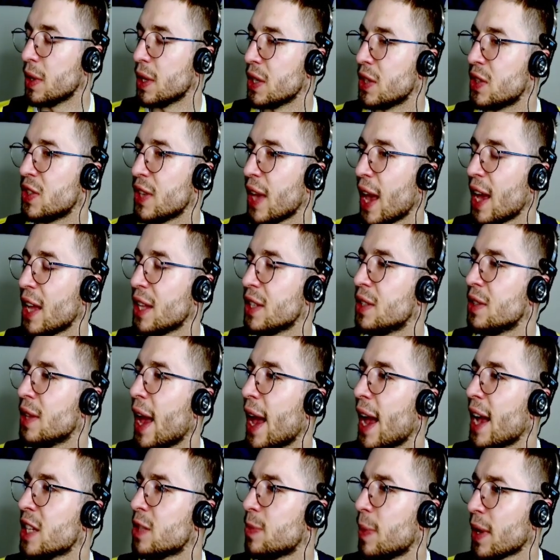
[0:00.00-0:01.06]
sad
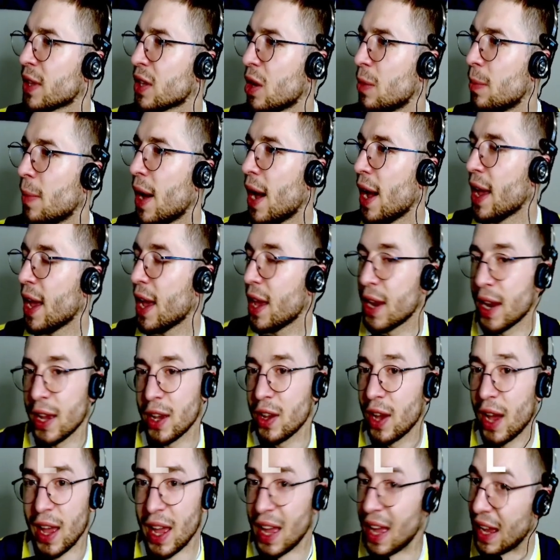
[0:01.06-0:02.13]
aspect on my end.
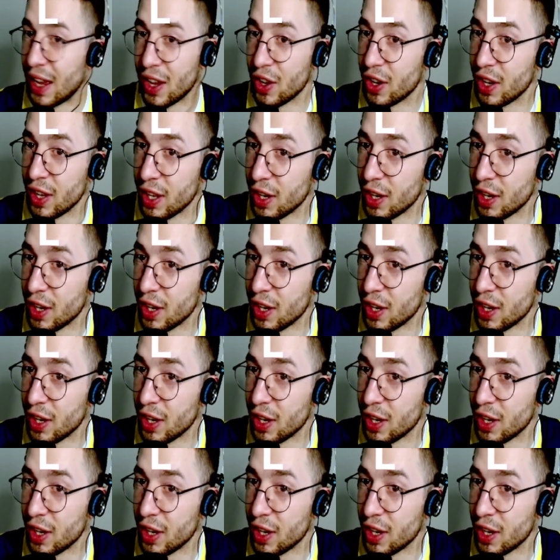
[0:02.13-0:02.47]
I couldn't get